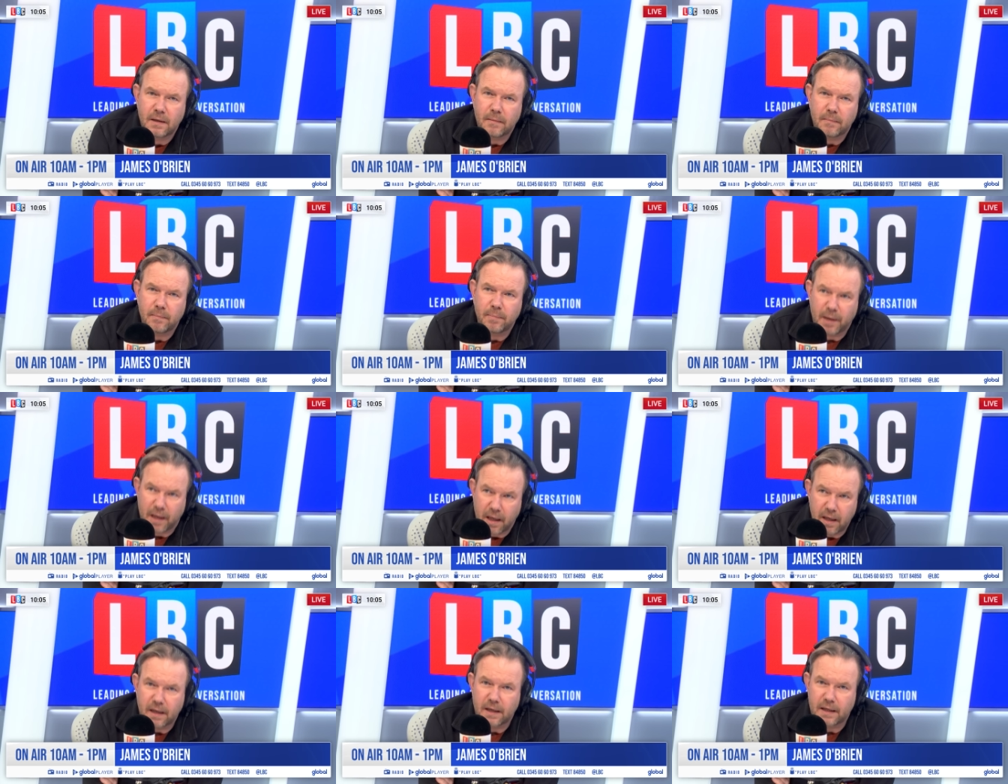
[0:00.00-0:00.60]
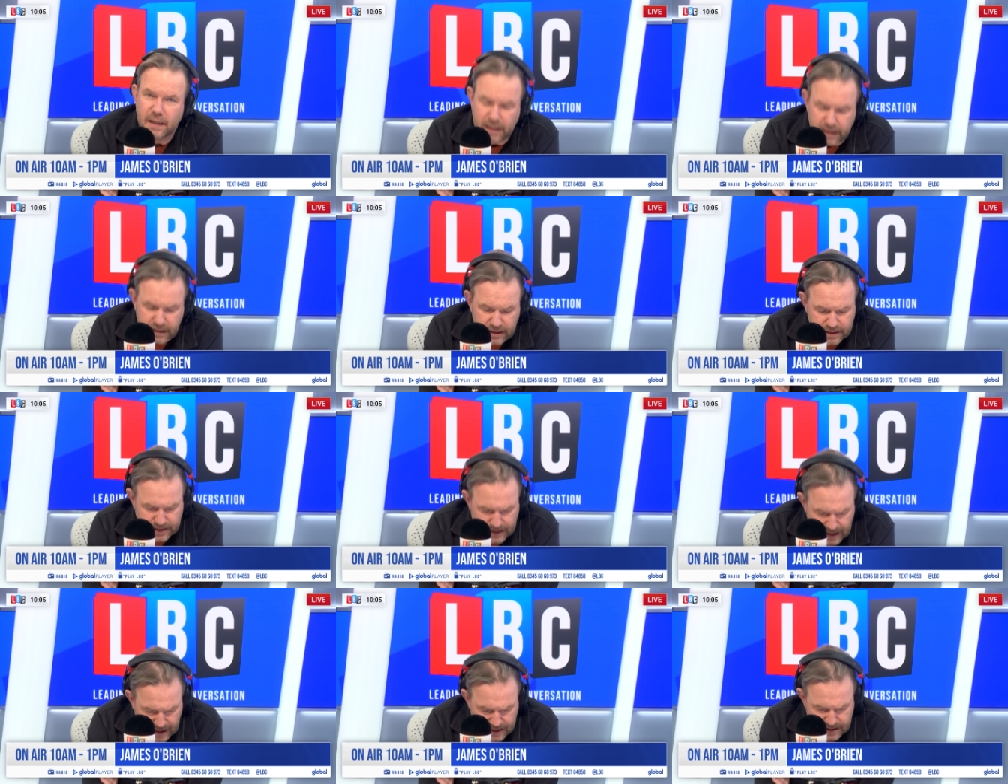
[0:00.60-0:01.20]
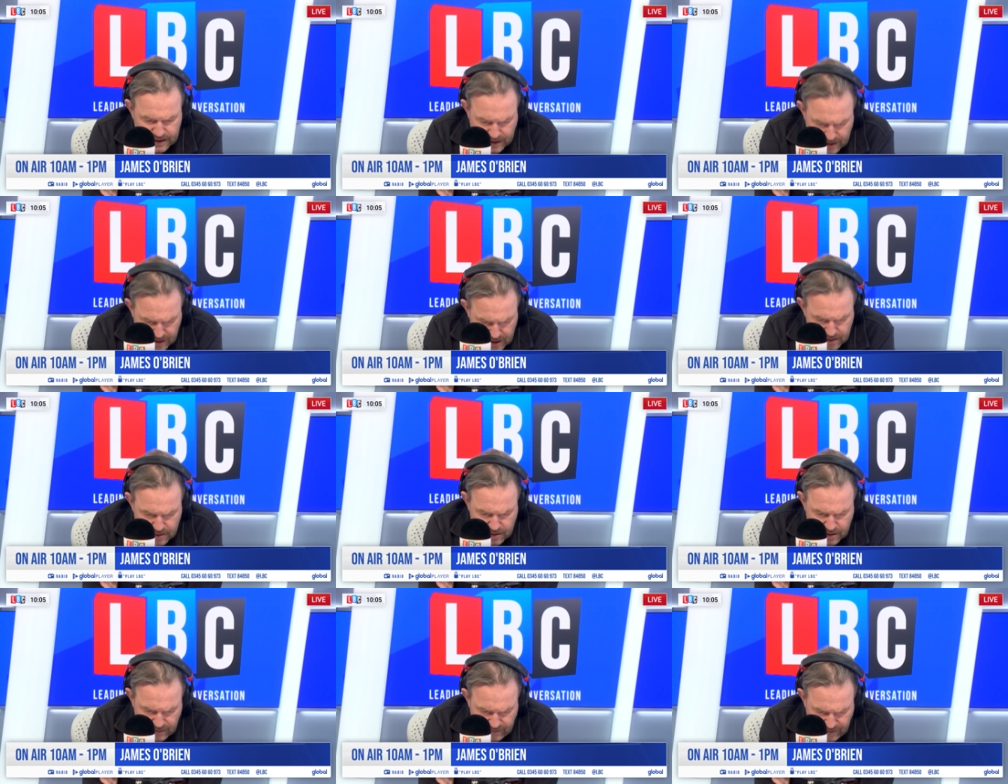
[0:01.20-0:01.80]
but he stands
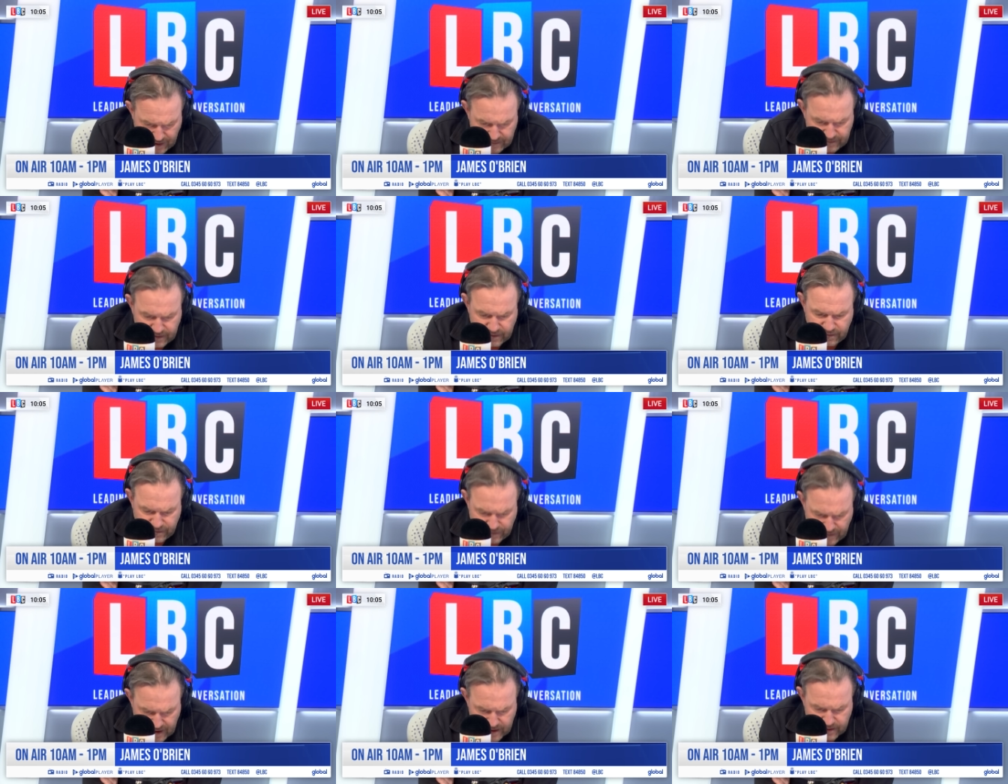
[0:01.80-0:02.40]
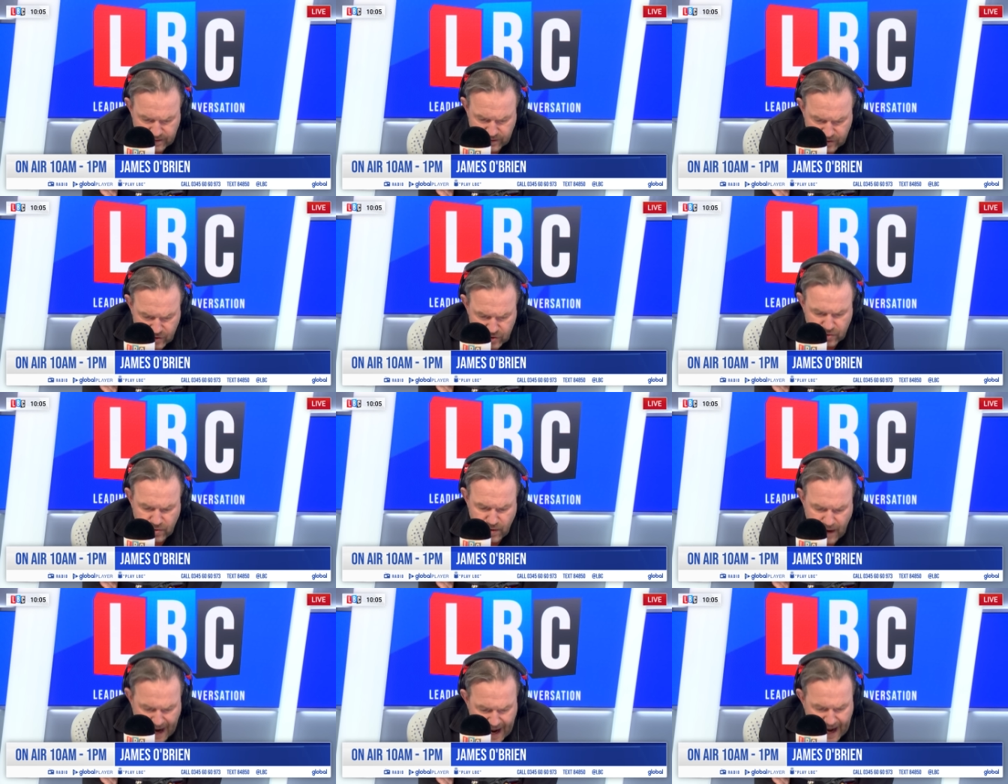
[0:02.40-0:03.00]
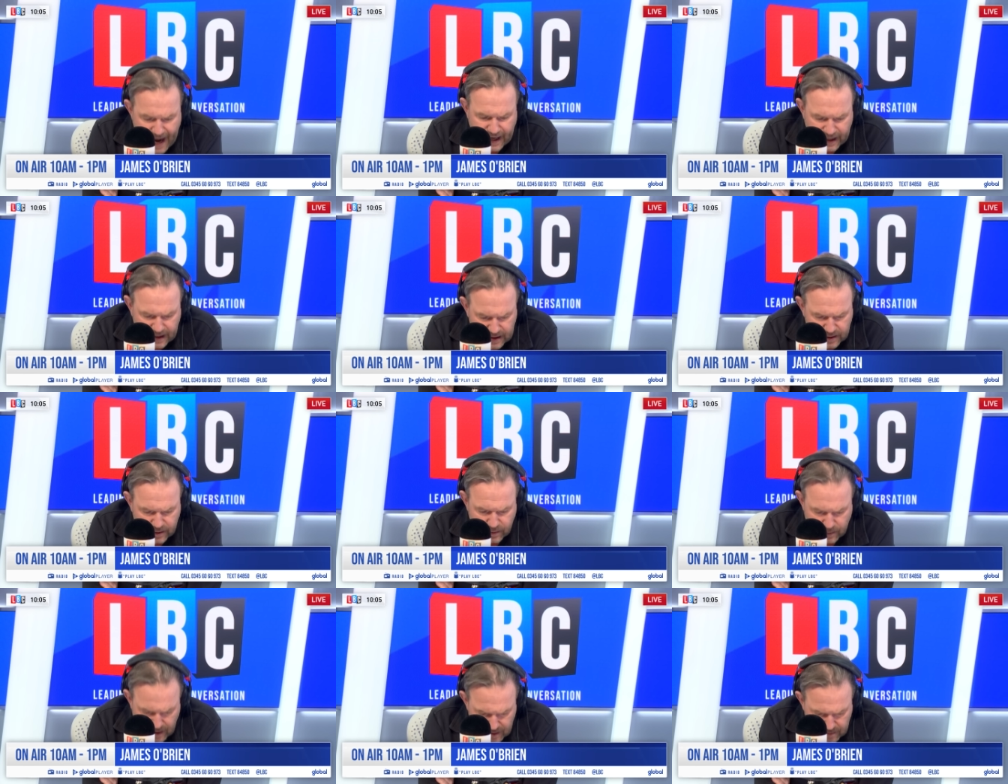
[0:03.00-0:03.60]
accused of having failed to
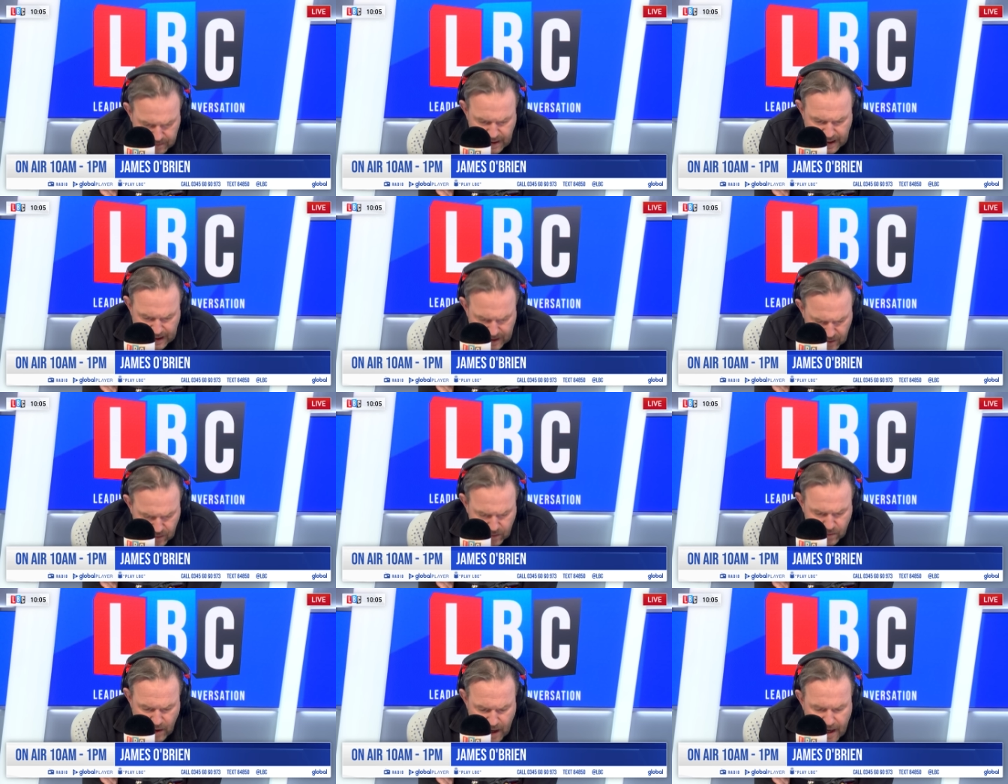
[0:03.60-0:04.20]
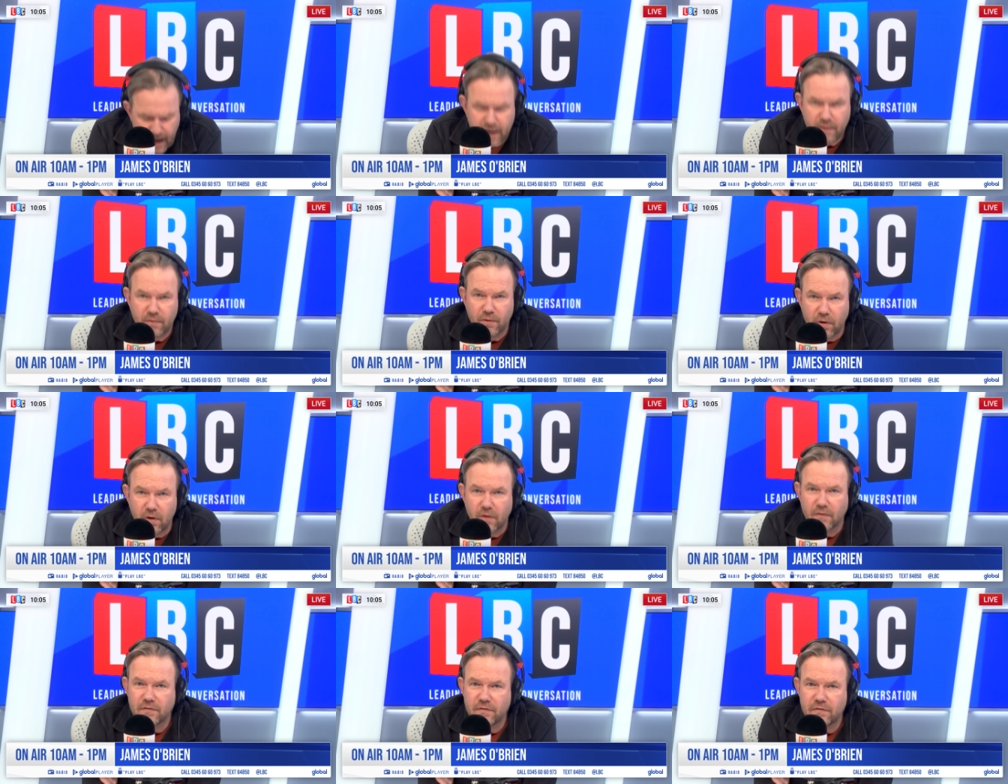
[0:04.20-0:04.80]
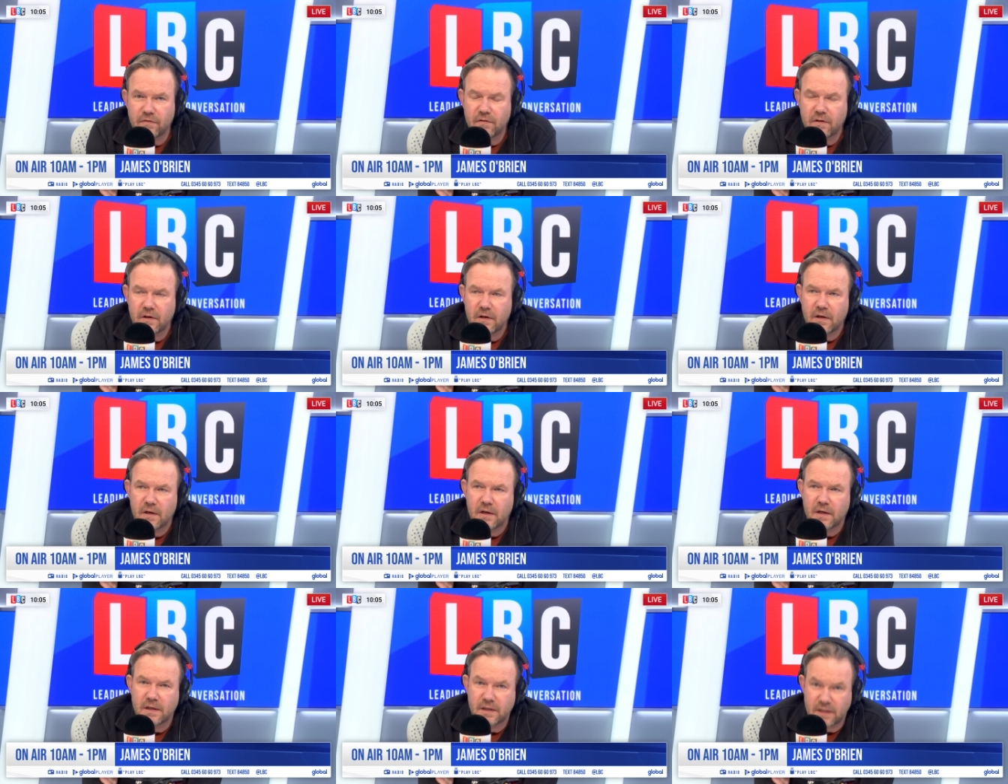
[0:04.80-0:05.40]
act when made aware of
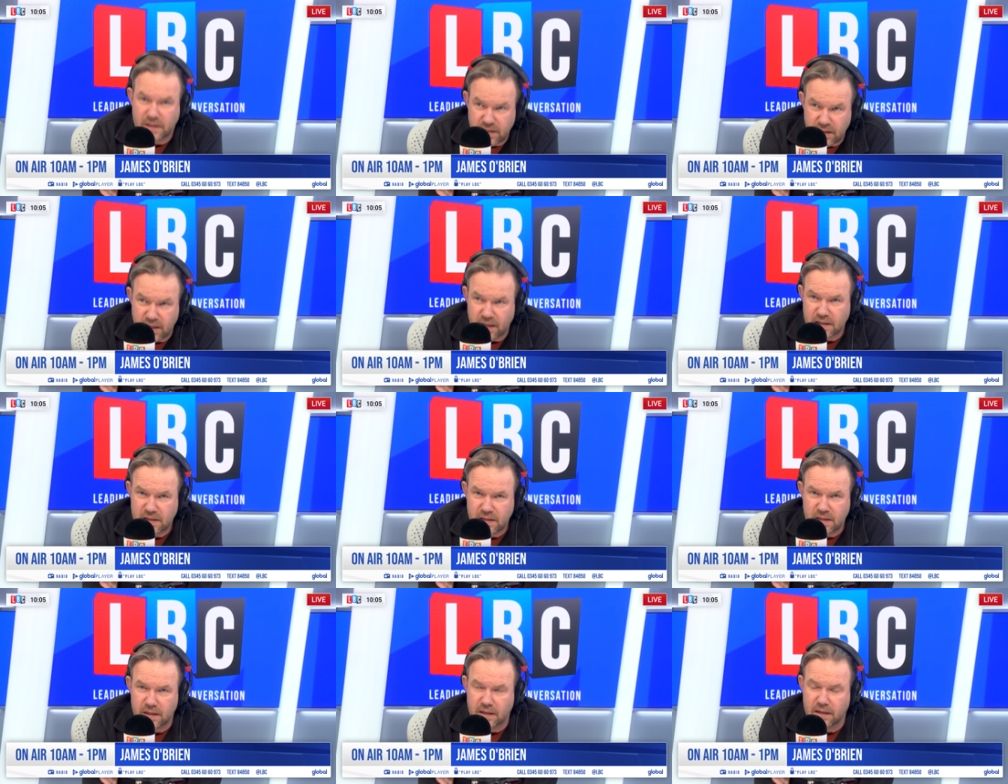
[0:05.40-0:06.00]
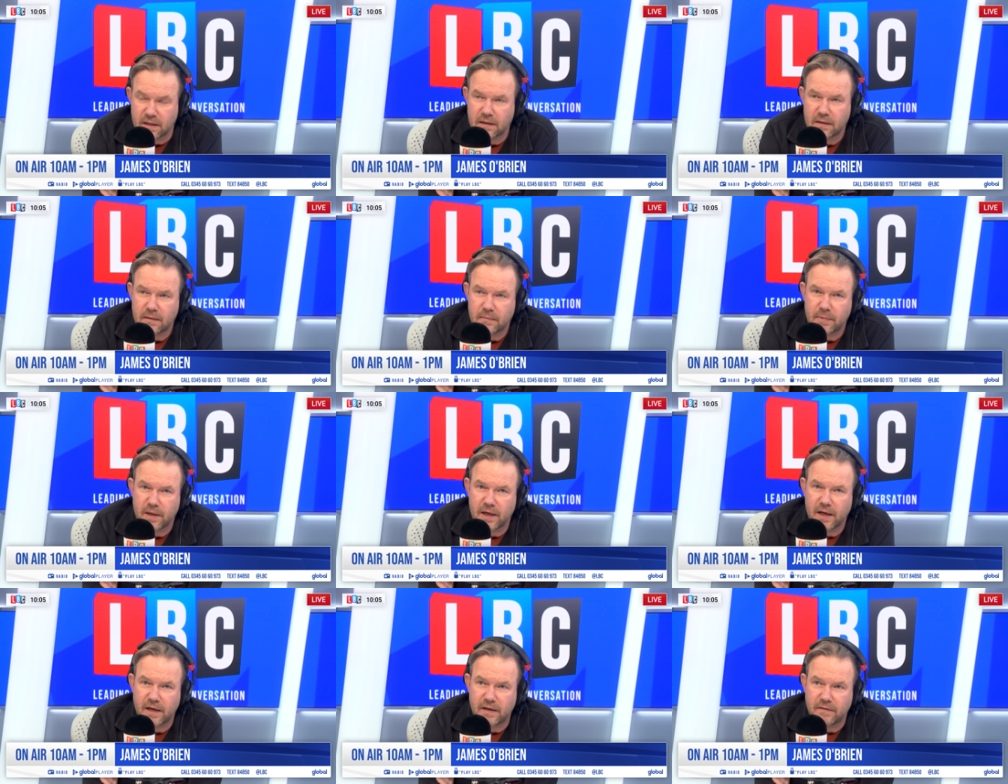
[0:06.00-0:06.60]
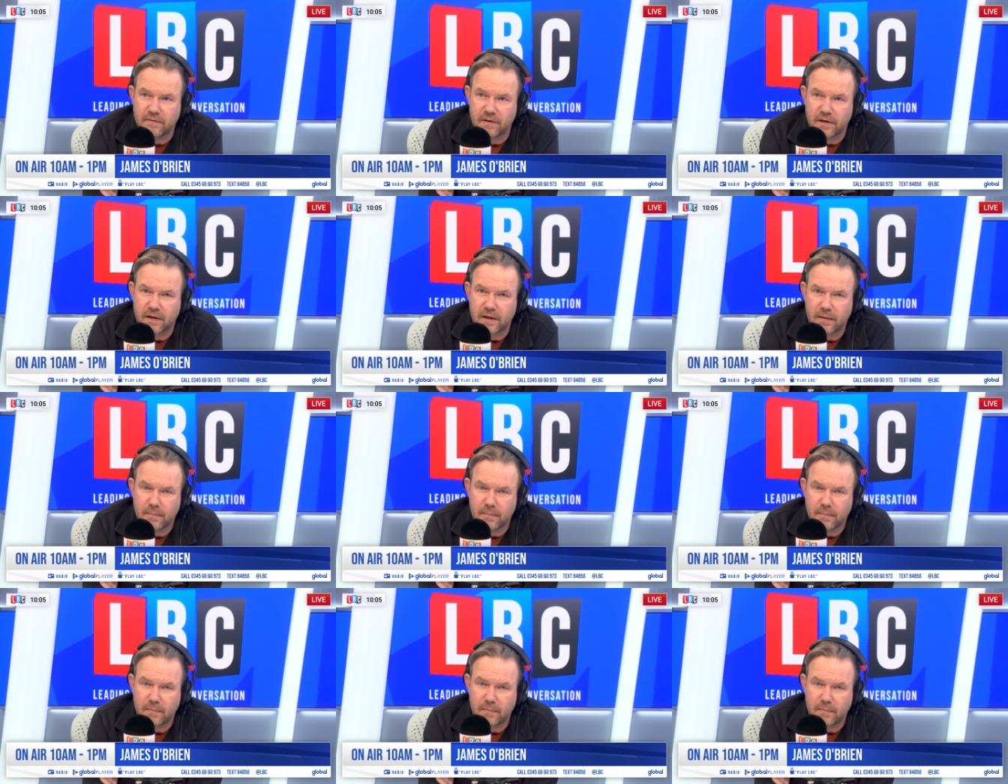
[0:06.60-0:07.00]
disgusting behaviour